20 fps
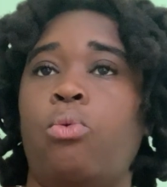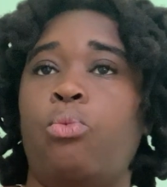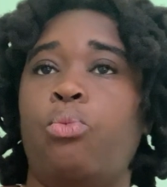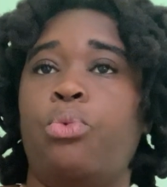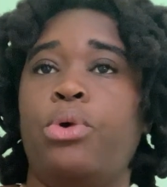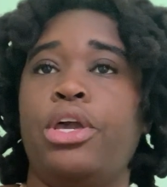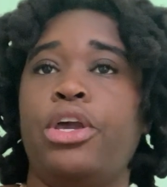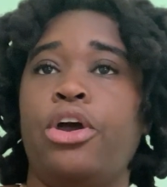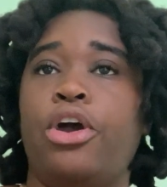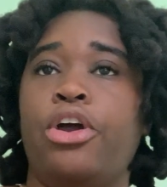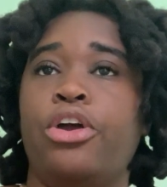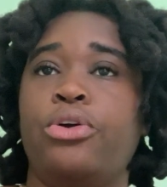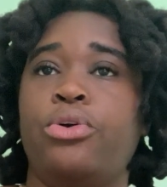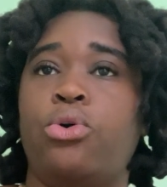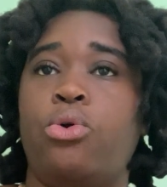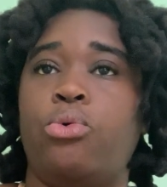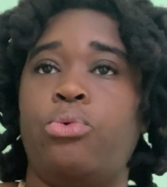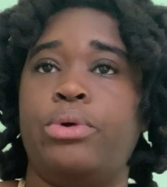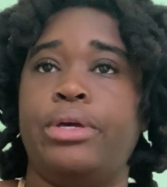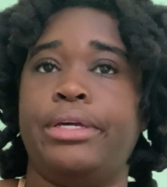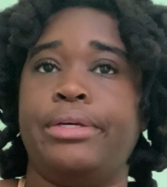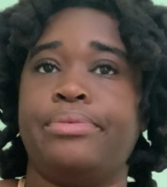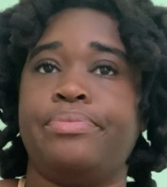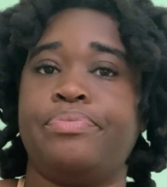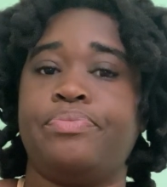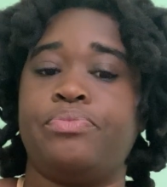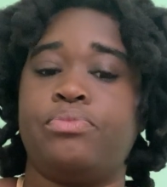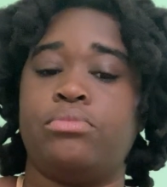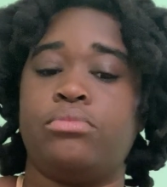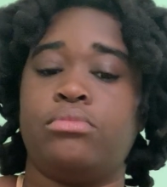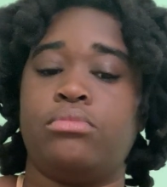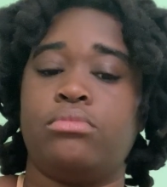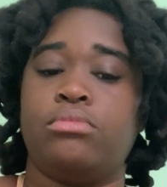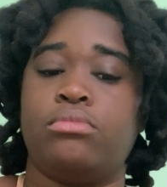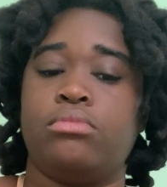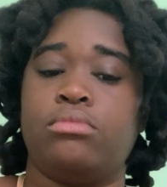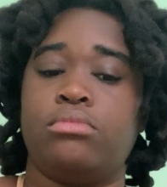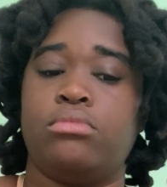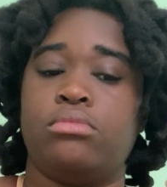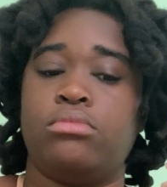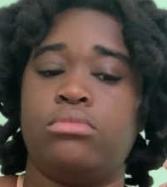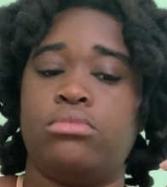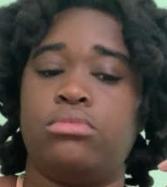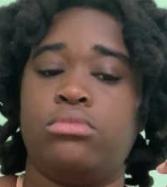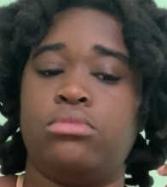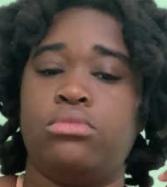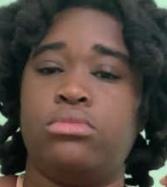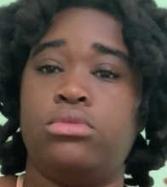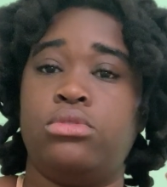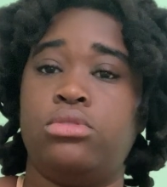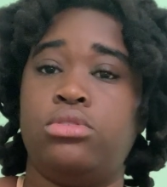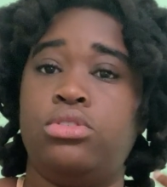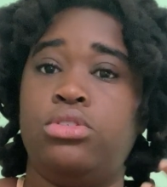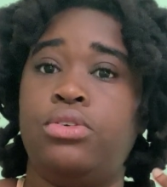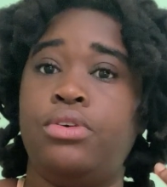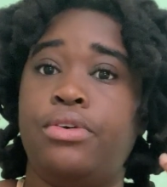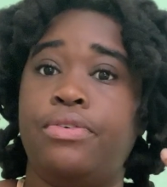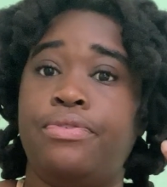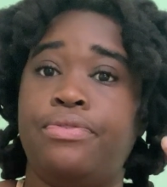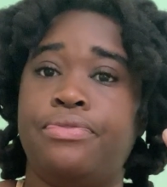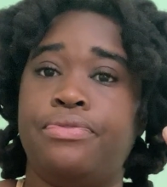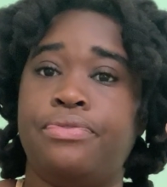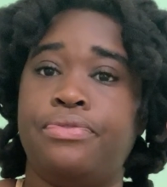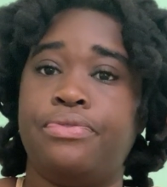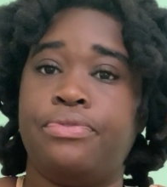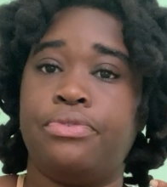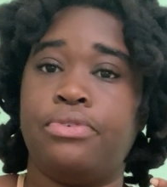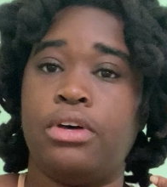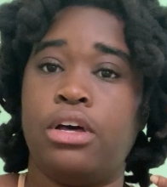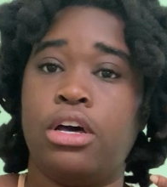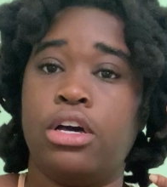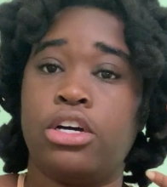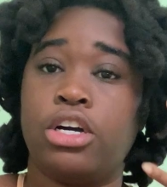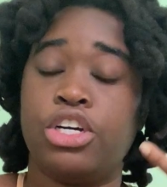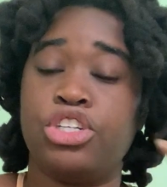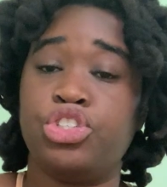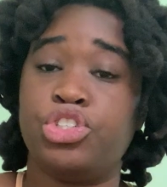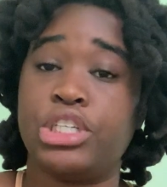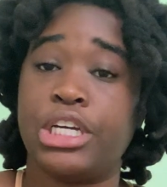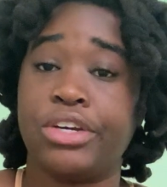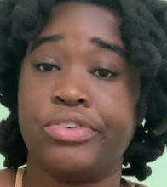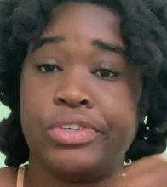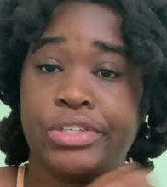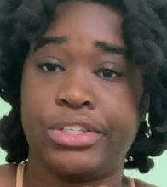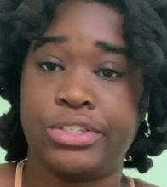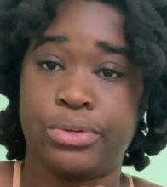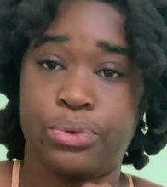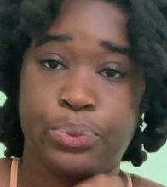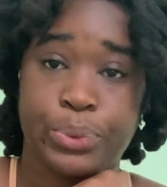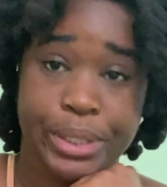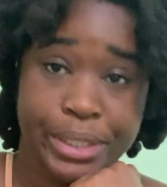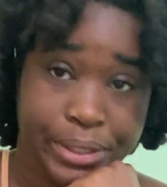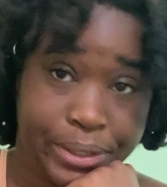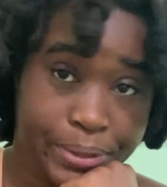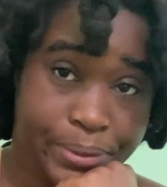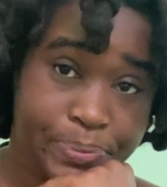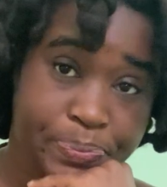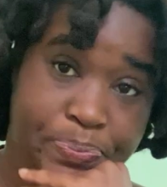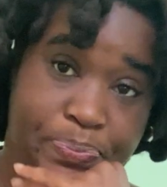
we are going to a country every single week.